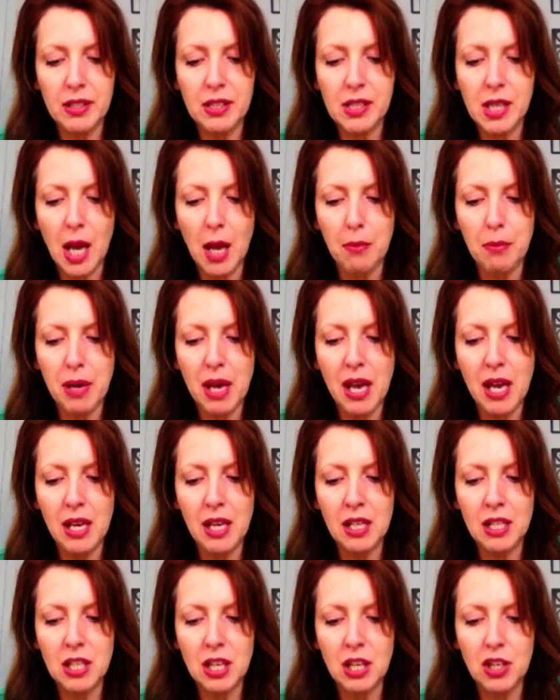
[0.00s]
stop
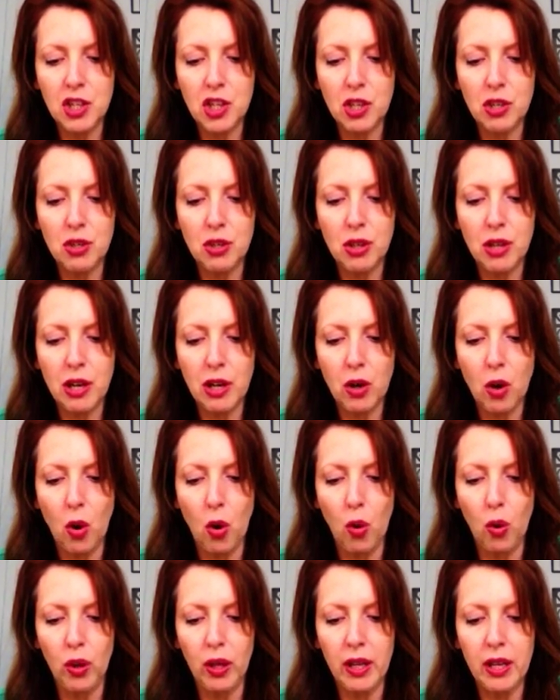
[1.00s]
paying attention to their
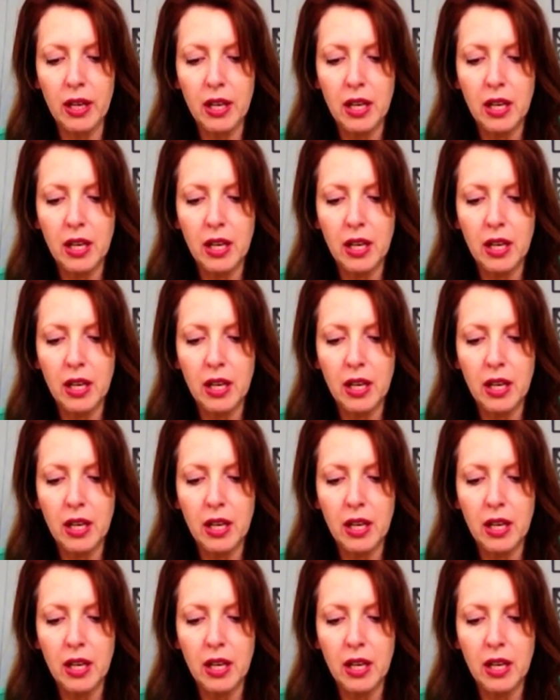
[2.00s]
goal.